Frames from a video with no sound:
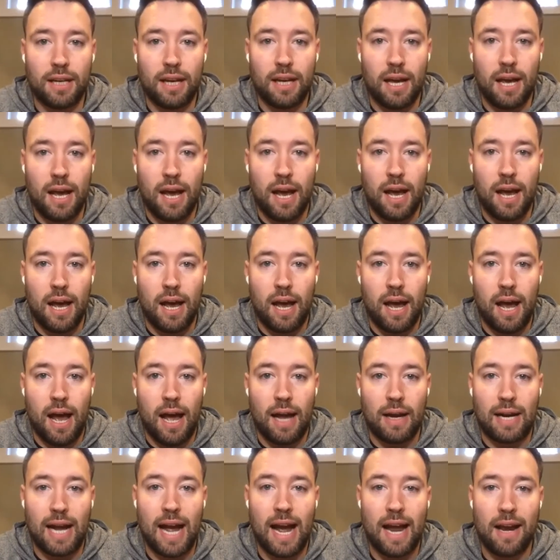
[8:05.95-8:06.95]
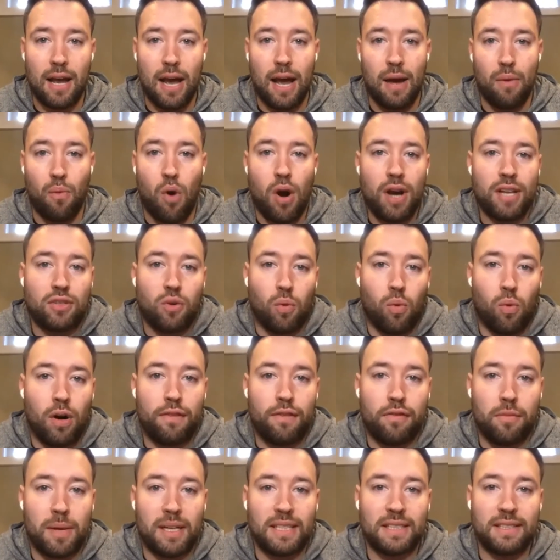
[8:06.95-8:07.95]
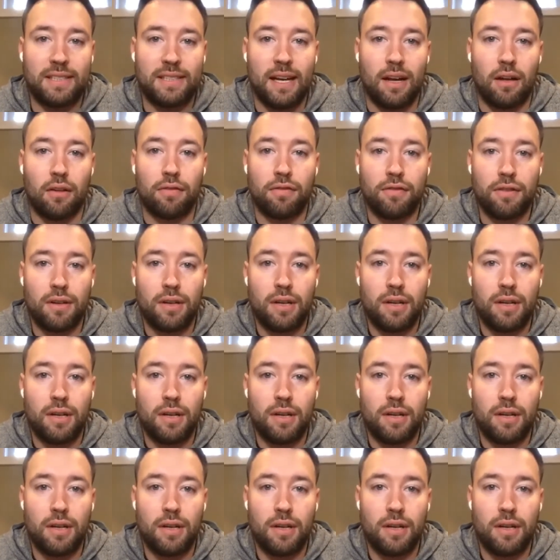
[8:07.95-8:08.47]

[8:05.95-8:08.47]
I wanted to work for myself.